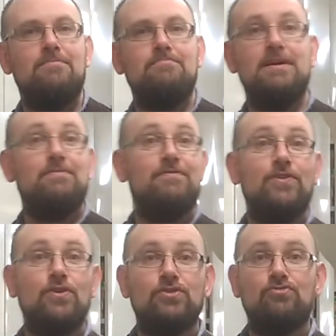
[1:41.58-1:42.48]
Maybe
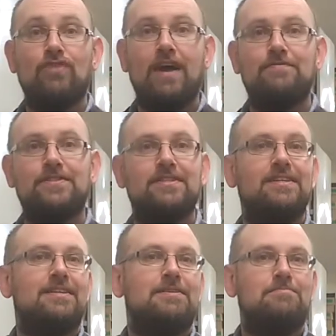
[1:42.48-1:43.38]
photographs,
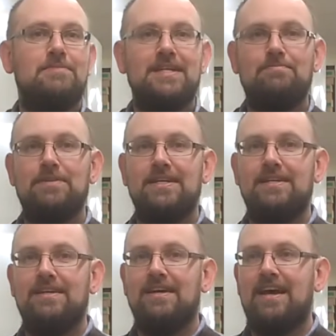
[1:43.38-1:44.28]

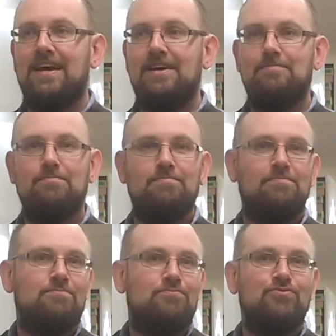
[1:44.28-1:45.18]
maybe
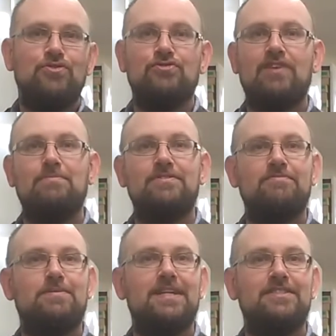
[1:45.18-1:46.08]
programmes
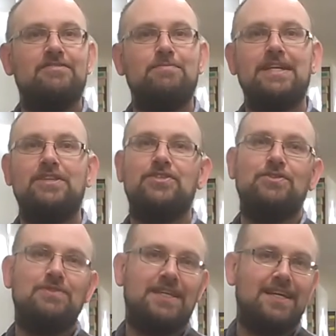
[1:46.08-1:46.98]
of places you've been
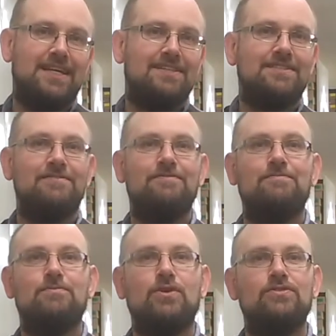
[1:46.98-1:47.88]
to, tickets of
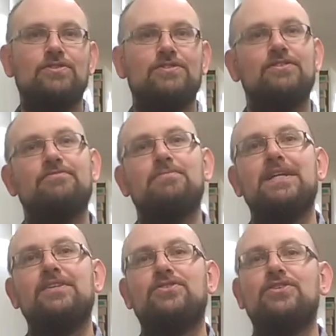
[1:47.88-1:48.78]
concerts you've
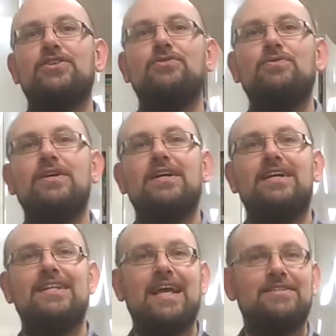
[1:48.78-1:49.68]
been to,
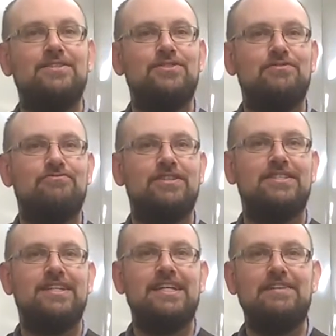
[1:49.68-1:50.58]
letters you've
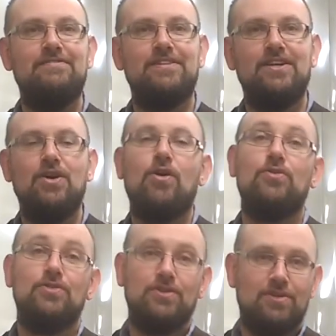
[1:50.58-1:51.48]
received,
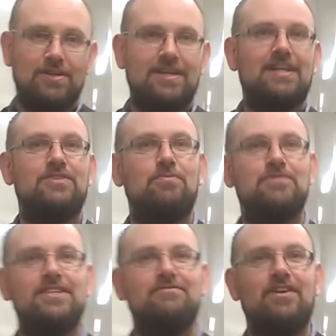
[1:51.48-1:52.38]
although it's
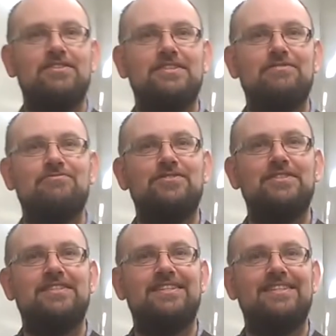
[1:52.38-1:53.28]
obviously rather
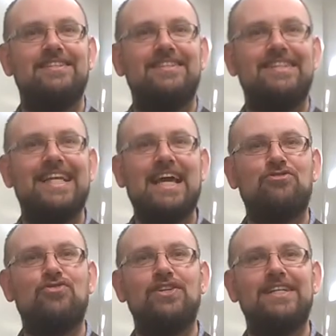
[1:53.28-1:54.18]
different in the
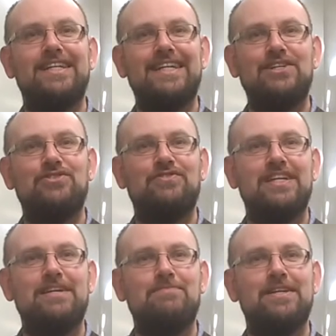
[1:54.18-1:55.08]
electronic age of
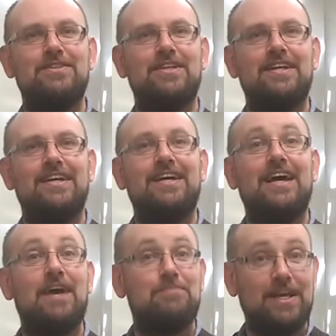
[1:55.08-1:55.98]
keeping
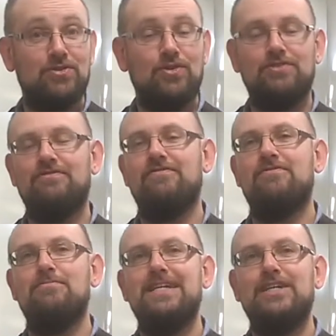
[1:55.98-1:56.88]
that sort of
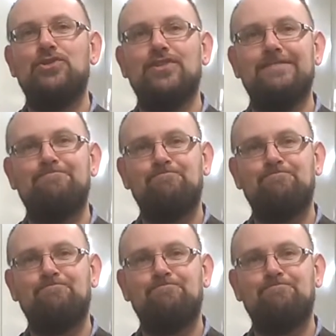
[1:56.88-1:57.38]
information.